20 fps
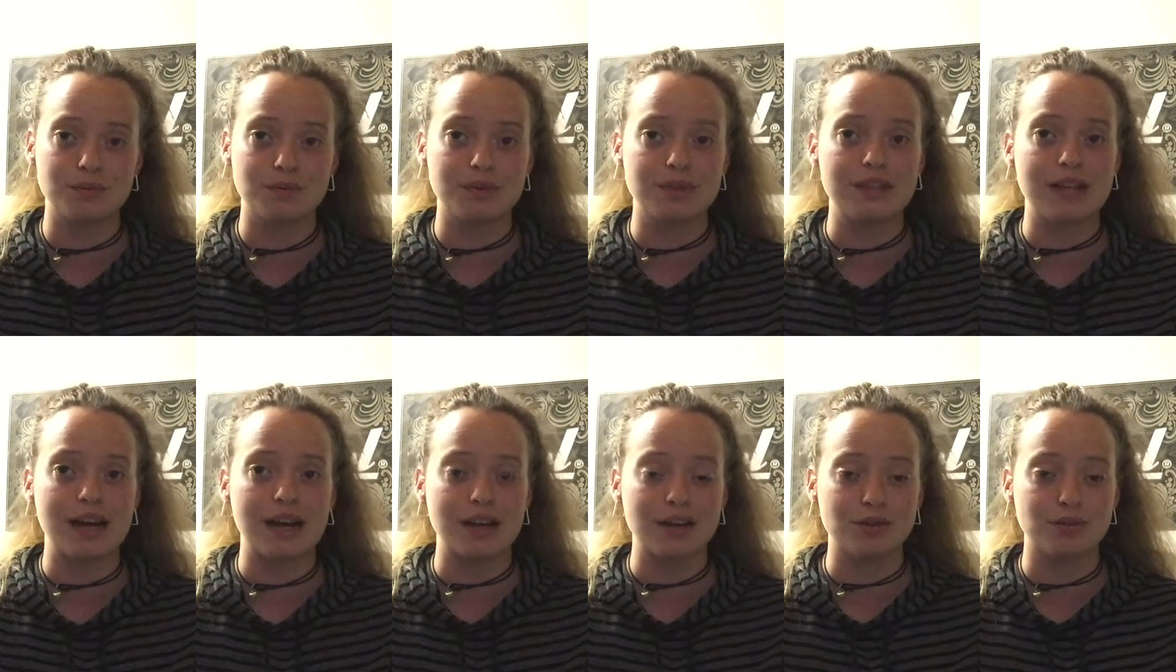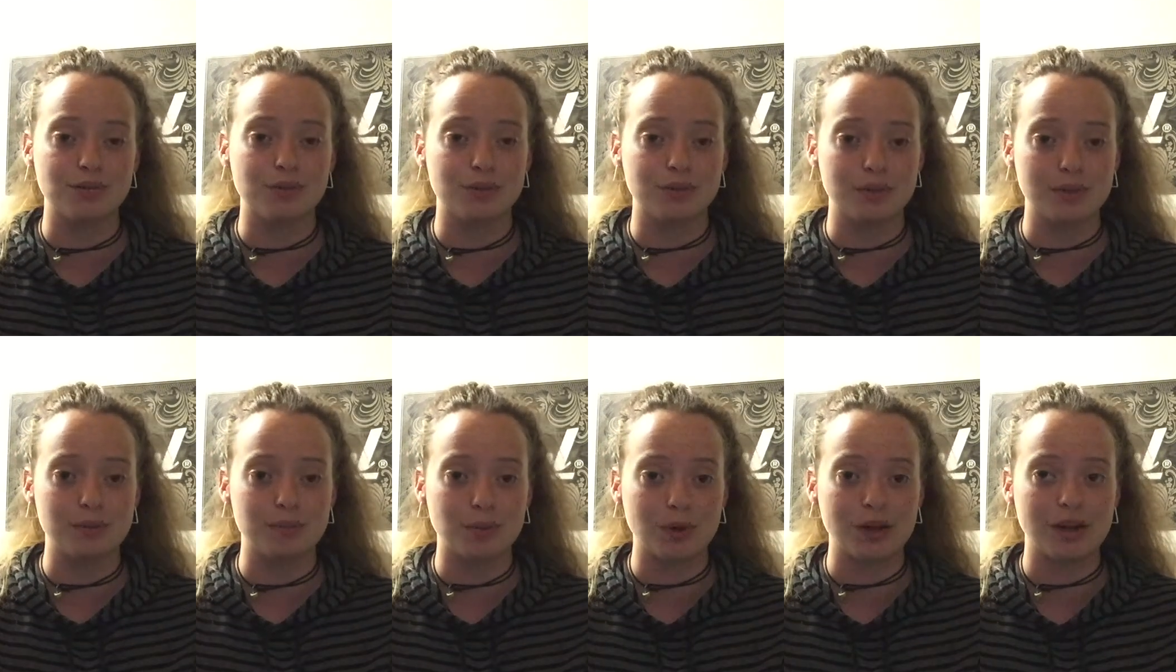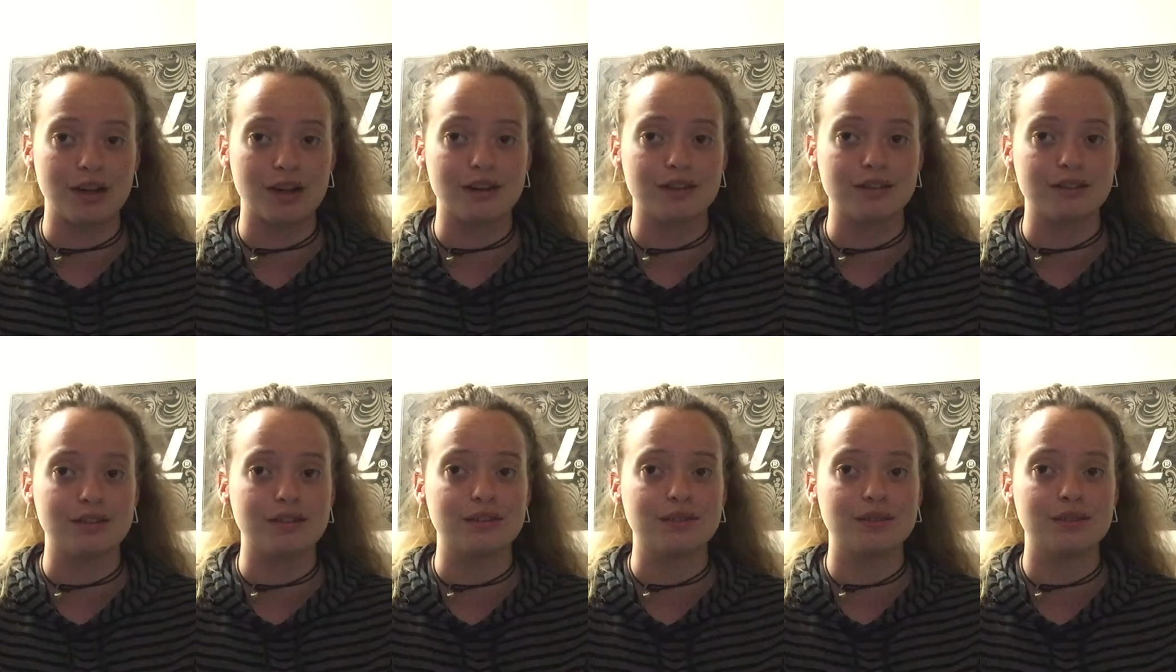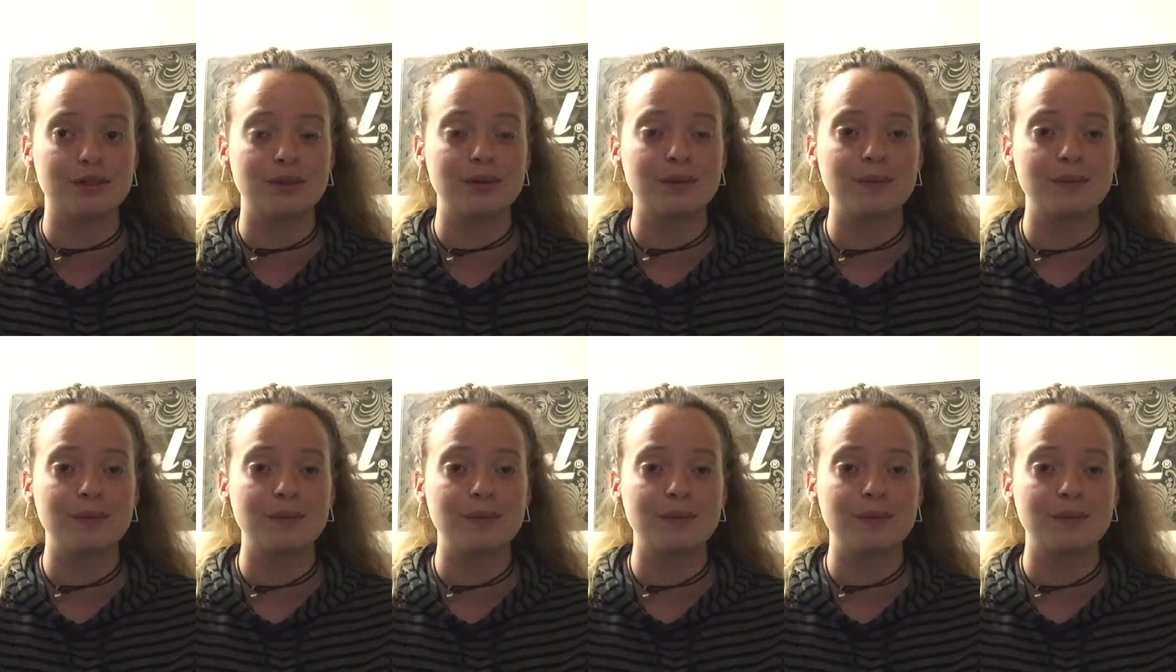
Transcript: was actually productive.